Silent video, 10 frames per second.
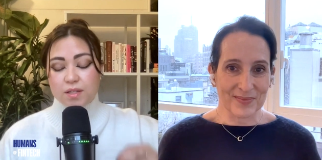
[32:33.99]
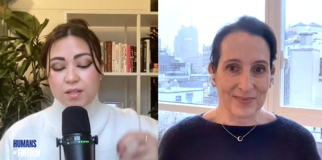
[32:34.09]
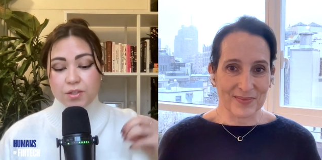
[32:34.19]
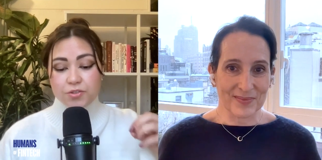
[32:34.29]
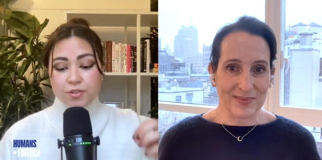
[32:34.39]
Speaker 1: the
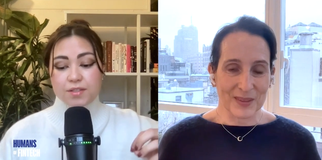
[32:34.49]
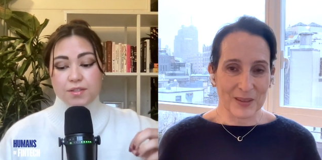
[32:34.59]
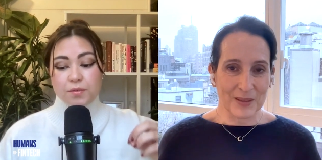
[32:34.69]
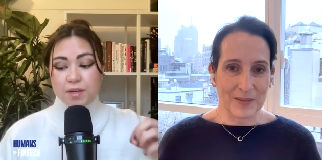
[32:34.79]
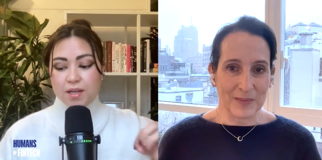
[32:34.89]
industry
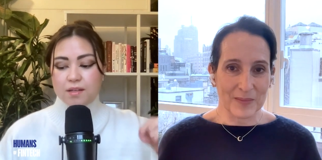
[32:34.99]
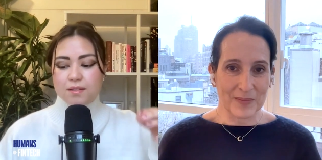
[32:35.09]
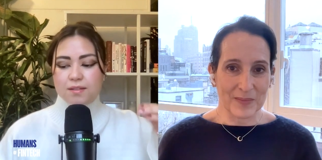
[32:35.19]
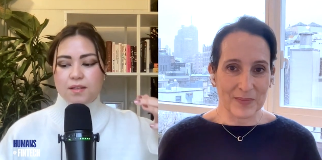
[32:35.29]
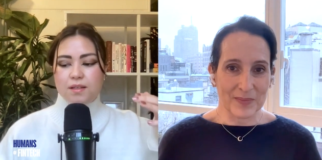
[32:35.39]
so
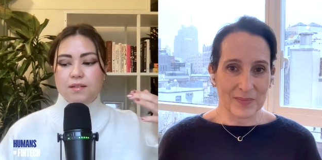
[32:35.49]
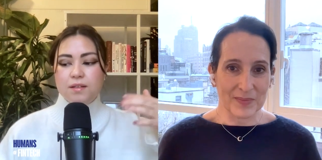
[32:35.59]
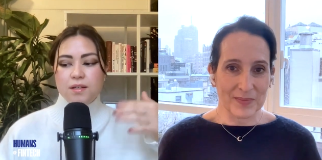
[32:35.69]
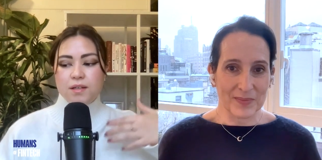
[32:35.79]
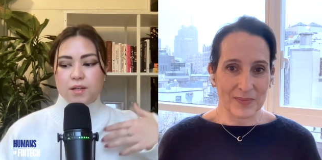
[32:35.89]
needs, and it
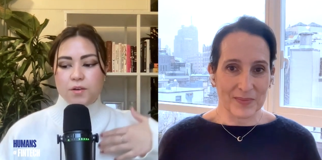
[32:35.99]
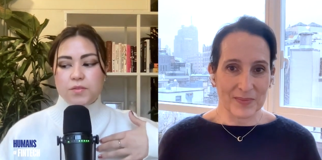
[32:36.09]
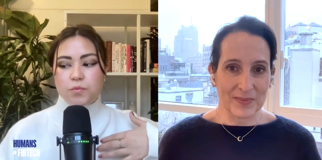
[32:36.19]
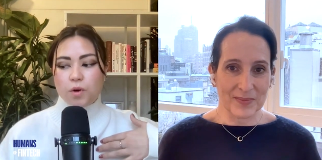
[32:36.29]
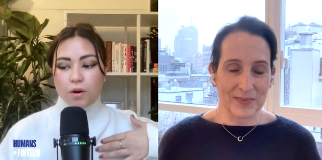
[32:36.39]
you know
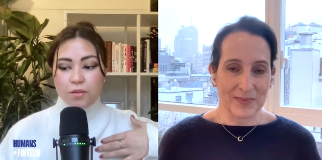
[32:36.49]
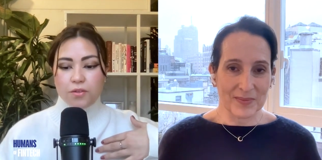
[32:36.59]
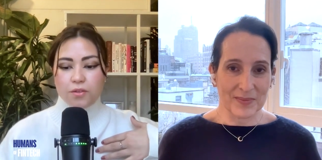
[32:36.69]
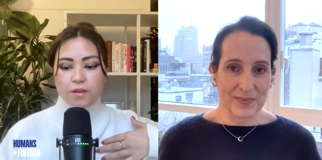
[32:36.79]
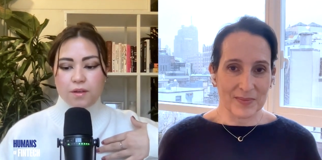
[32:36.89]
it's worth
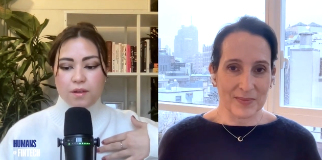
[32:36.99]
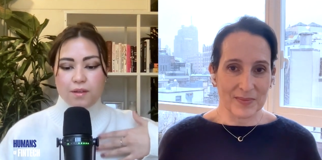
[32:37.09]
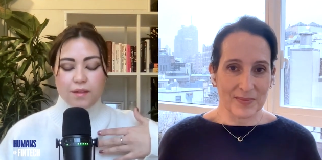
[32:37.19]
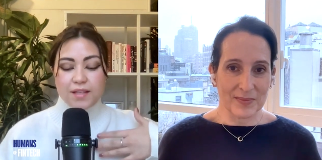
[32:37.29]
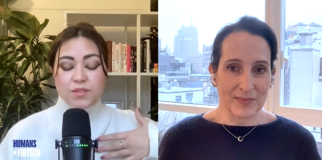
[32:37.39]

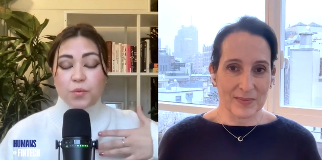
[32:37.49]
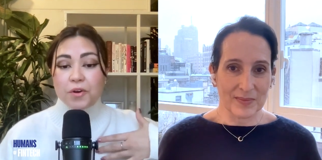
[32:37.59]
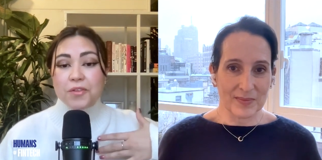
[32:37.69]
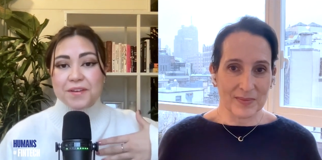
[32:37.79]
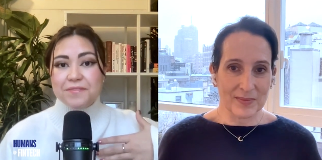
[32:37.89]
it's
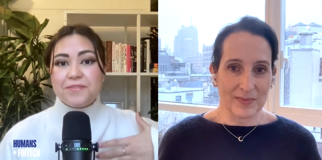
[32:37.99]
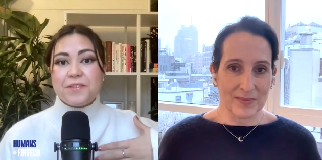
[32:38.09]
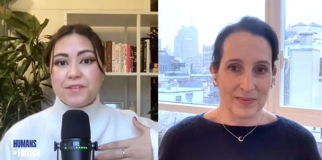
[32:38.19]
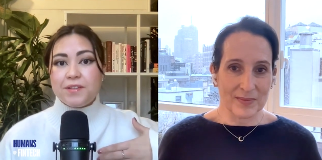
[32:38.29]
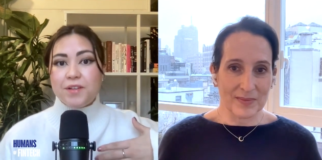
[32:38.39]
worth it for
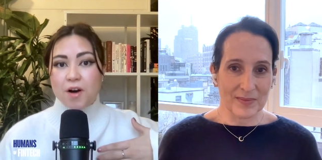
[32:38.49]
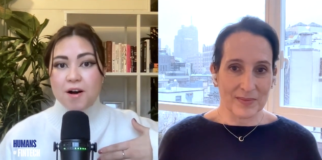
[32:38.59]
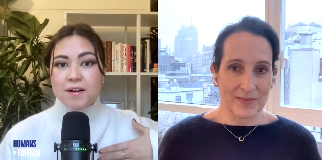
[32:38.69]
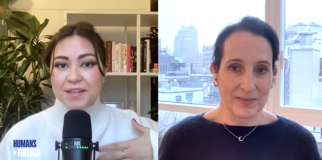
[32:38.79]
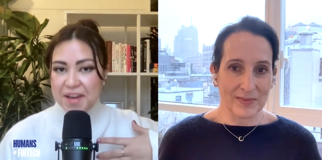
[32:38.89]
the
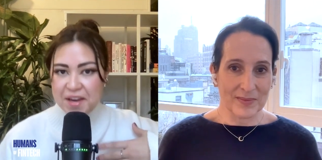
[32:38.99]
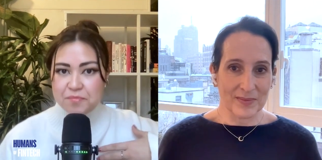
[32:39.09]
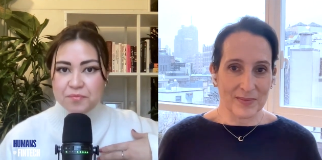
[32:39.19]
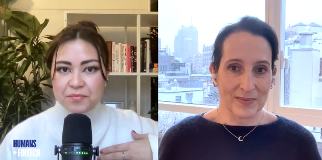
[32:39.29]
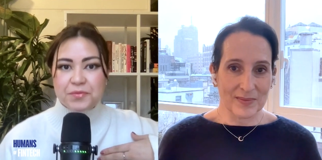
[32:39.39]
long
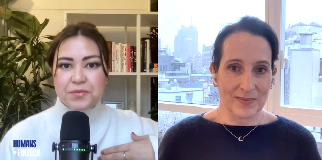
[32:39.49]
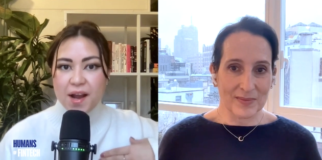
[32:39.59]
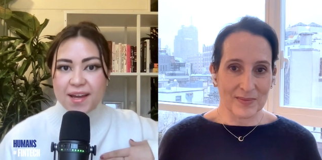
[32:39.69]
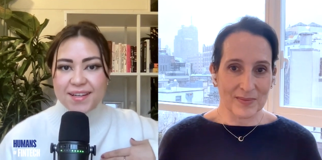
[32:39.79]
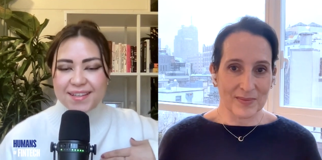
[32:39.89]
game,
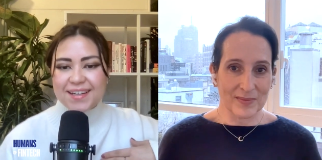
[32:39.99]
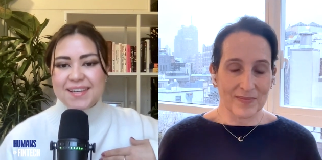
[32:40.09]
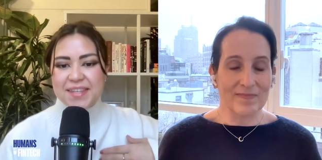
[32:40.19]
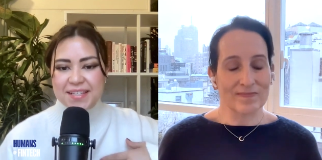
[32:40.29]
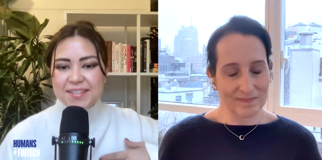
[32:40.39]
right? Like
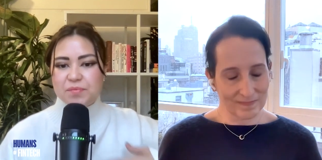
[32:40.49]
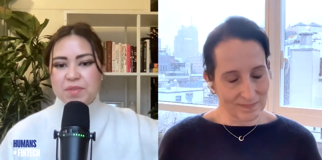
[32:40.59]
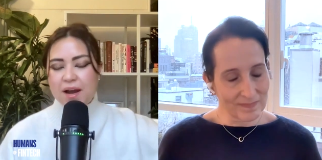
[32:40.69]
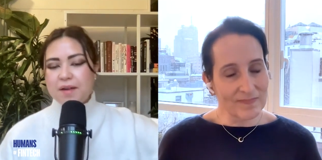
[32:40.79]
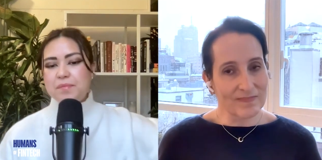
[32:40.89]
I think
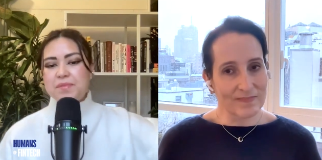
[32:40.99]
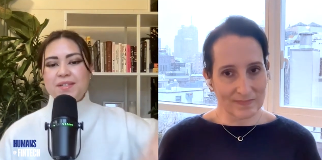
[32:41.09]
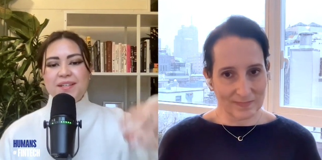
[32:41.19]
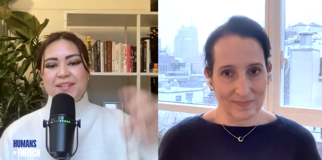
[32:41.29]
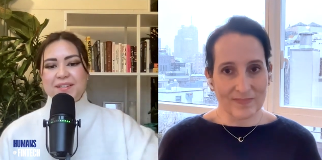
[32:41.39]
sometimes
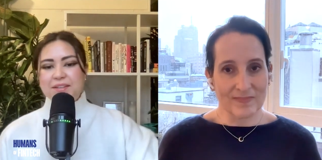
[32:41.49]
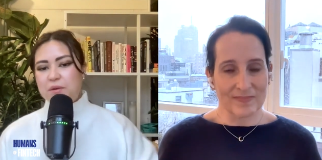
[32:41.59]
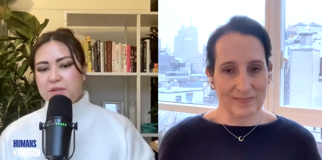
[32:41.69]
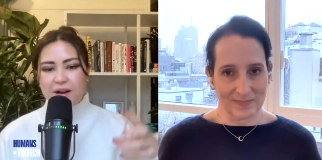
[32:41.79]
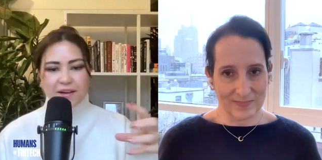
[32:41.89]

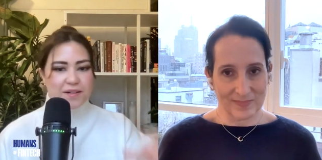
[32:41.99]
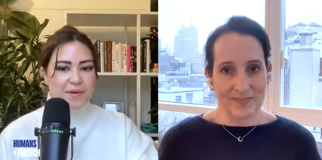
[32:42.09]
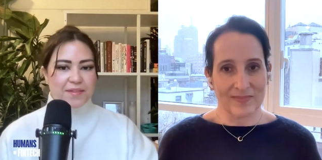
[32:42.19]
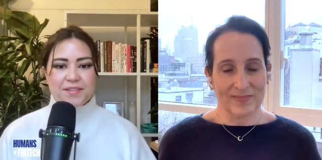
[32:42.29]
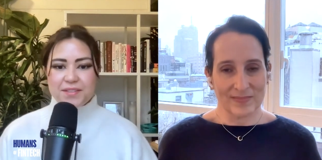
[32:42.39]
you know we're talking
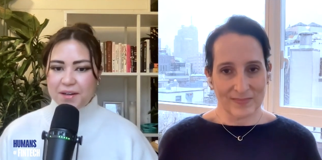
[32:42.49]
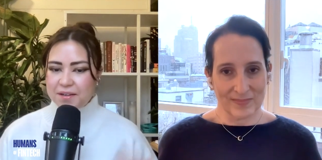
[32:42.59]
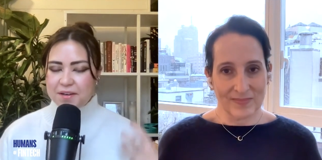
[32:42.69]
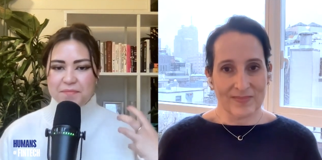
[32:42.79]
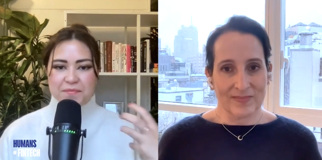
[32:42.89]
about the
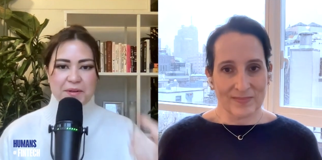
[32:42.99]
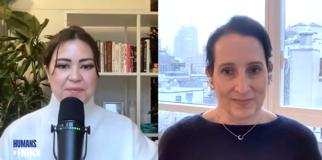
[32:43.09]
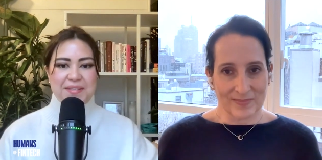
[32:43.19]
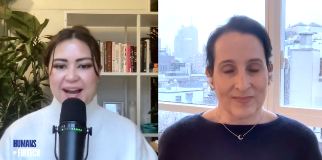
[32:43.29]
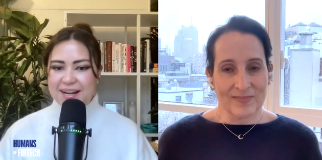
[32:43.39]
startup you
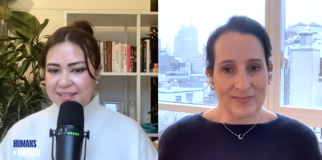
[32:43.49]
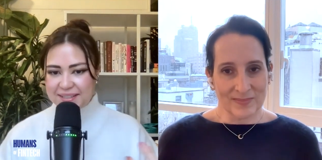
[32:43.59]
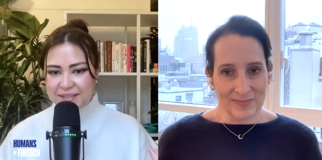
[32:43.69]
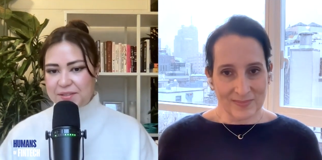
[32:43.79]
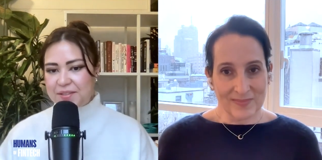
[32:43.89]
know
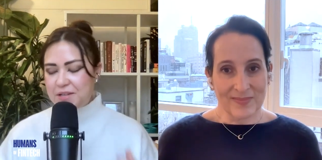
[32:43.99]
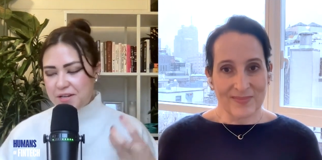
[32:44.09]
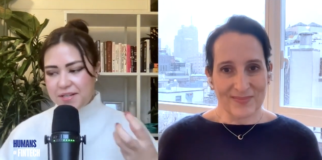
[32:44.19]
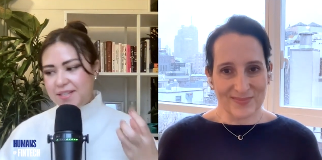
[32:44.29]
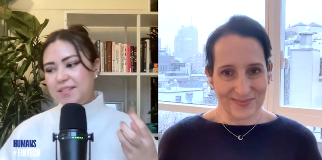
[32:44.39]
mentality
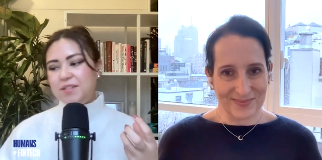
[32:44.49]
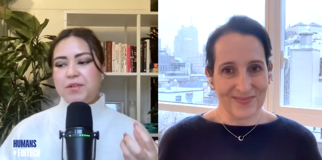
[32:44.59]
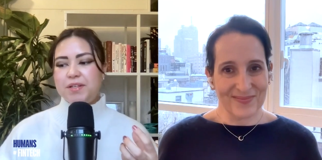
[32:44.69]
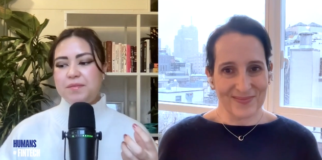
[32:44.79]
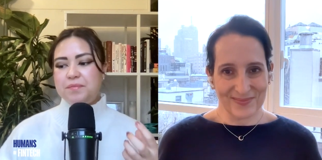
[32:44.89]
earlier and
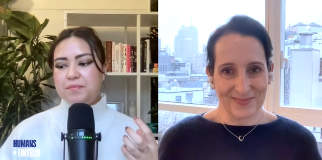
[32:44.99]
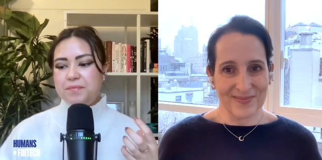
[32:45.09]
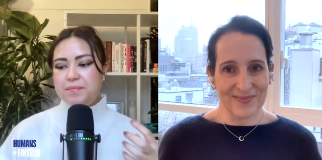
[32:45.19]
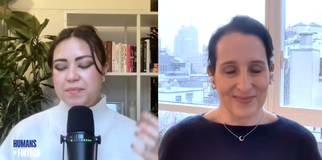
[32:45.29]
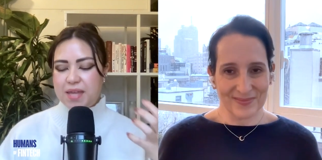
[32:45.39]
you can
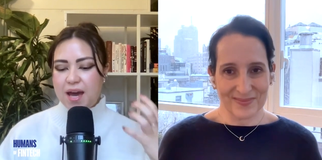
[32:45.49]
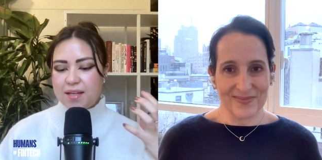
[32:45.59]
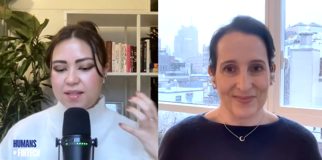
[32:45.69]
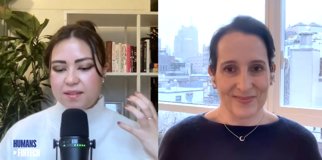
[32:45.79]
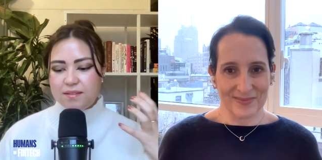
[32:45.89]
be
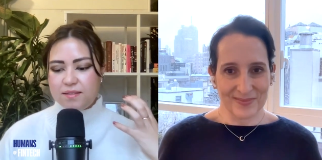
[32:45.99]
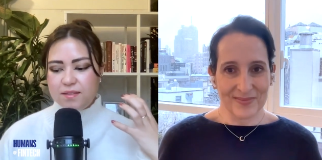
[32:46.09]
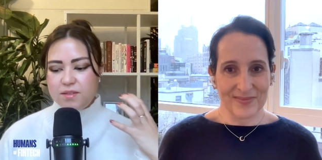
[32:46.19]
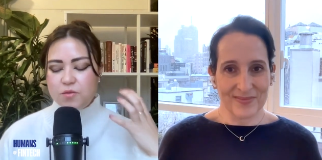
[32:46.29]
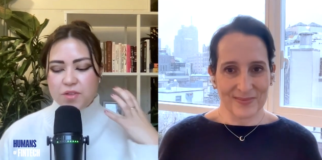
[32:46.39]
that
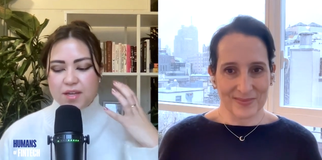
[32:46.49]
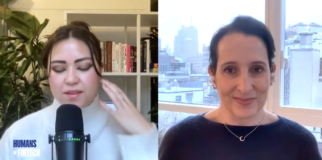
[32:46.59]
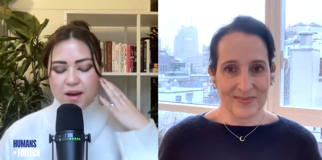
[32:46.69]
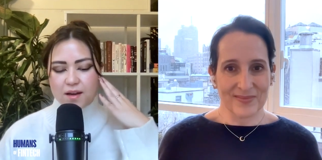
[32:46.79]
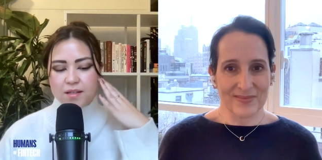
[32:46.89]
you
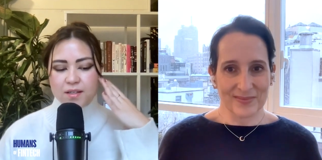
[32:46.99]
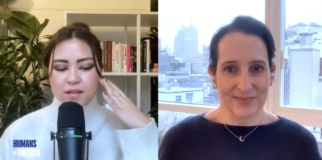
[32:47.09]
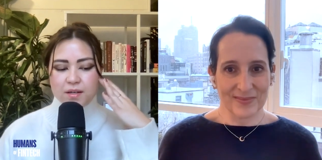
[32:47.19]
think that